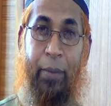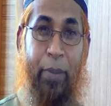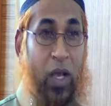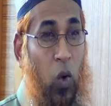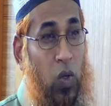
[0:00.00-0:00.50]

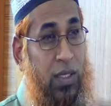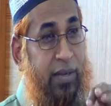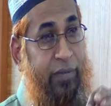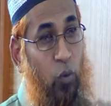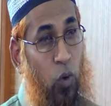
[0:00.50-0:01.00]
because
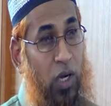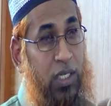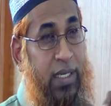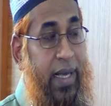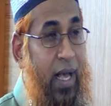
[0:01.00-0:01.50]
of
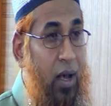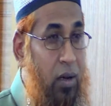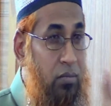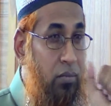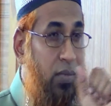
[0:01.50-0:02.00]
what
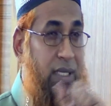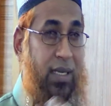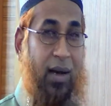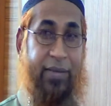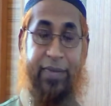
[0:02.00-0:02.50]
comes
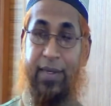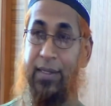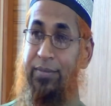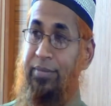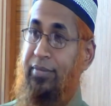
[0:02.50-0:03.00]

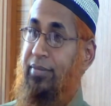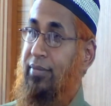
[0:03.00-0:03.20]
after,